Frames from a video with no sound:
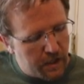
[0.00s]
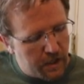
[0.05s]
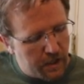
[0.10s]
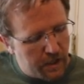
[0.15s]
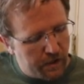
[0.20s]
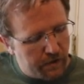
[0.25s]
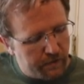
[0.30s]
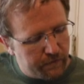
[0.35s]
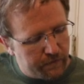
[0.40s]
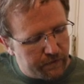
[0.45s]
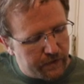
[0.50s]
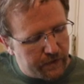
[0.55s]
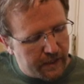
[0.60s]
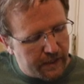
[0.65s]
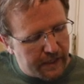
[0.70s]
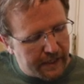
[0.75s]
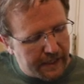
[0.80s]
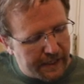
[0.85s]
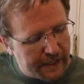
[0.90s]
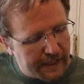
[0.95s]
of the
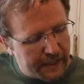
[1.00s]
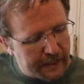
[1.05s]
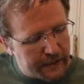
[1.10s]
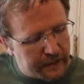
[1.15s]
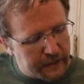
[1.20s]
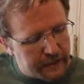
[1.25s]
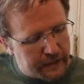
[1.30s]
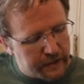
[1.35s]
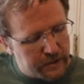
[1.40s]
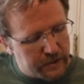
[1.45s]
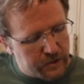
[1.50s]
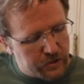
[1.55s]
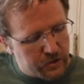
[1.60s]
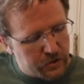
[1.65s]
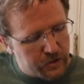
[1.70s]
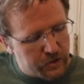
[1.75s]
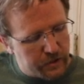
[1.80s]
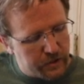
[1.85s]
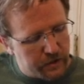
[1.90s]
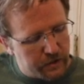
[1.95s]
high E
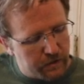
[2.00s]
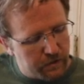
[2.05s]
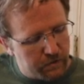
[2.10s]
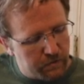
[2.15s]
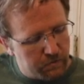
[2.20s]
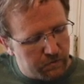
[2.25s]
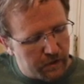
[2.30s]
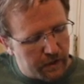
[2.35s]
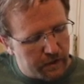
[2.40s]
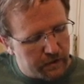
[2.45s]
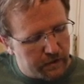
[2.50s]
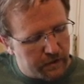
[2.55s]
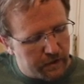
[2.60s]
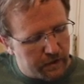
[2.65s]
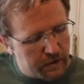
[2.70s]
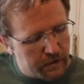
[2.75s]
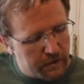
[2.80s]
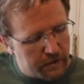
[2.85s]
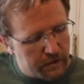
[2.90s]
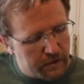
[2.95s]
string right
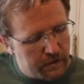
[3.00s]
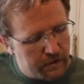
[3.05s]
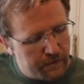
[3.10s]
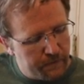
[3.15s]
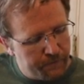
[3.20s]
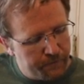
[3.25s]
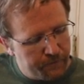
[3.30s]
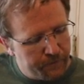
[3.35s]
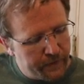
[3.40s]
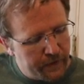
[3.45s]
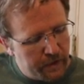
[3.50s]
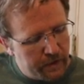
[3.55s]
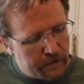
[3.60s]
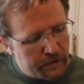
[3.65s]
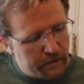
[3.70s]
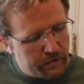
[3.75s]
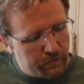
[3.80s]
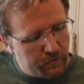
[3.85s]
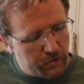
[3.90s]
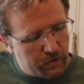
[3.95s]
there.
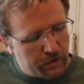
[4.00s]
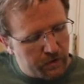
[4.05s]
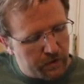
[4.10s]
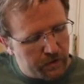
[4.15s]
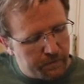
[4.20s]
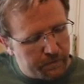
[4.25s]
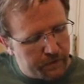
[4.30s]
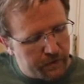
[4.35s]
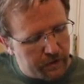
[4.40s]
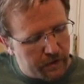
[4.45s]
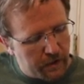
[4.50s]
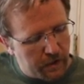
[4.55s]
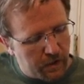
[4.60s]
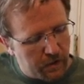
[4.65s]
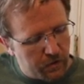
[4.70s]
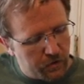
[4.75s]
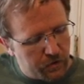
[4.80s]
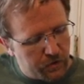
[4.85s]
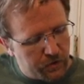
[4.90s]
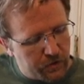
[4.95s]
Then we're going to put
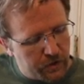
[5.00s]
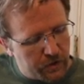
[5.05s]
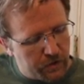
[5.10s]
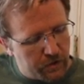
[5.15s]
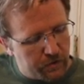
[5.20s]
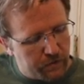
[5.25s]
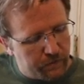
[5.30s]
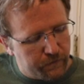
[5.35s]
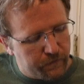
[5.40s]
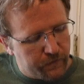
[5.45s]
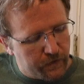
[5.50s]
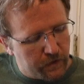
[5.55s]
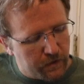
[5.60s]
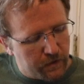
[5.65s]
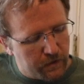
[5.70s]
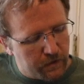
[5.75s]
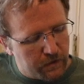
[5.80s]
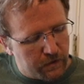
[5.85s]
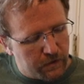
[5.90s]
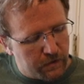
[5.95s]
our 3rd
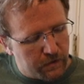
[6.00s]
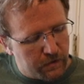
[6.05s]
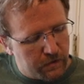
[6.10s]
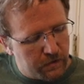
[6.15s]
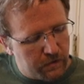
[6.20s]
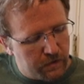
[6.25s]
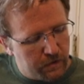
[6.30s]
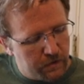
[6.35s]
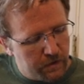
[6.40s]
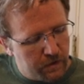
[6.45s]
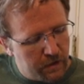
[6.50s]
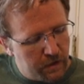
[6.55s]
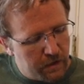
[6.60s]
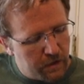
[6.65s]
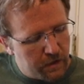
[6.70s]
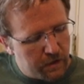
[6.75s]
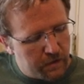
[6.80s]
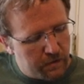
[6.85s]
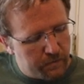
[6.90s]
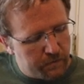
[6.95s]
finger
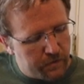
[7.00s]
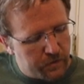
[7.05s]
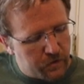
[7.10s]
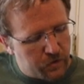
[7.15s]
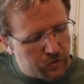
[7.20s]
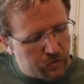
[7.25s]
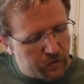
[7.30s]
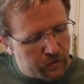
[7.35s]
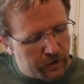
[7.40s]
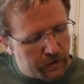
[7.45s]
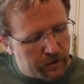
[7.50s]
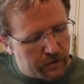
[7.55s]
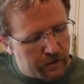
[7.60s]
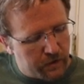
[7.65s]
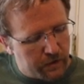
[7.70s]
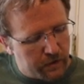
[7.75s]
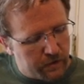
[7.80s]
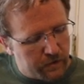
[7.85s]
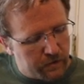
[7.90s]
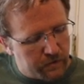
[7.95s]
in between
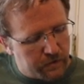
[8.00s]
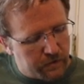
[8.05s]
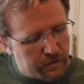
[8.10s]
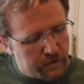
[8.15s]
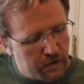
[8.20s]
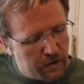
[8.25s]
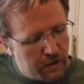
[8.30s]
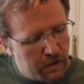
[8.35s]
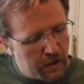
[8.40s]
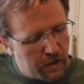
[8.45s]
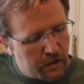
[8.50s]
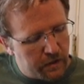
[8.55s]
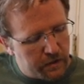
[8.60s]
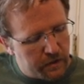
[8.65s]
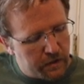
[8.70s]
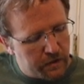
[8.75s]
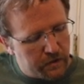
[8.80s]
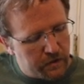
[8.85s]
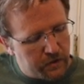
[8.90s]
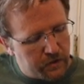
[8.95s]
those on
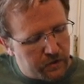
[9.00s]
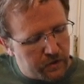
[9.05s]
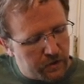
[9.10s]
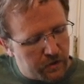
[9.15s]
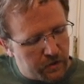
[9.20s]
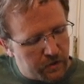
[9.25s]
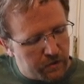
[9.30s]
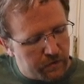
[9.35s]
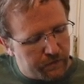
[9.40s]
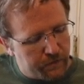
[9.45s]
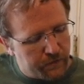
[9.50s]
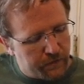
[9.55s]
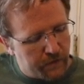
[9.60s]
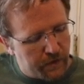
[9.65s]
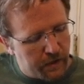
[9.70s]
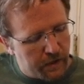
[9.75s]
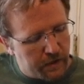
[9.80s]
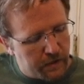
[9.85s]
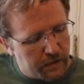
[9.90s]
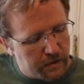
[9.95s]
the 3rd
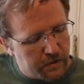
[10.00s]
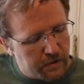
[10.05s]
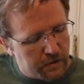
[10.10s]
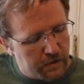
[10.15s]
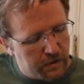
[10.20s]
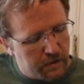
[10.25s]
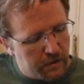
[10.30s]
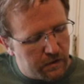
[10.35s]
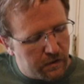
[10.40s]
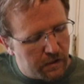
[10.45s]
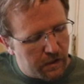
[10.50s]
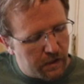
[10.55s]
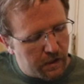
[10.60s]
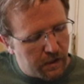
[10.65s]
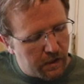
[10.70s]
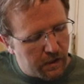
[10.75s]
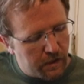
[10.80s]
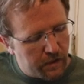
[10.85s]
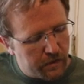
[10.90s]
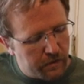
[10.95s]
fret
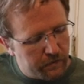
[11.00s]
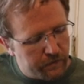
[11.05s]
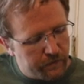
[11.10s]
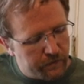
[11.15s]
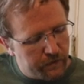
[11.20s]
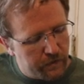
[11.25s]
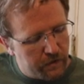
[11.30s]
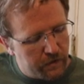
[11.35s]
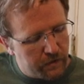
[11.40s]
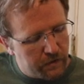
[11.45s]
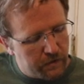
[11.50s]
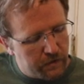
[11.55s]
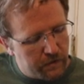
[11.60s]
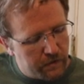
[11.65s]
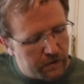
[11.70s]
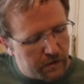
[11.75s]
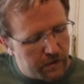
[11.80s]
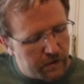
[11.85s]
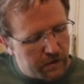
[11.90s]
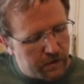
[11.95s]
of
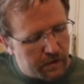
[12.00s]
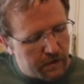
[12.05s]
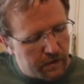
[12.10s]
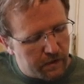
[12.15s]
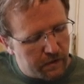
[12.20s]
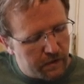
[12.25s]
the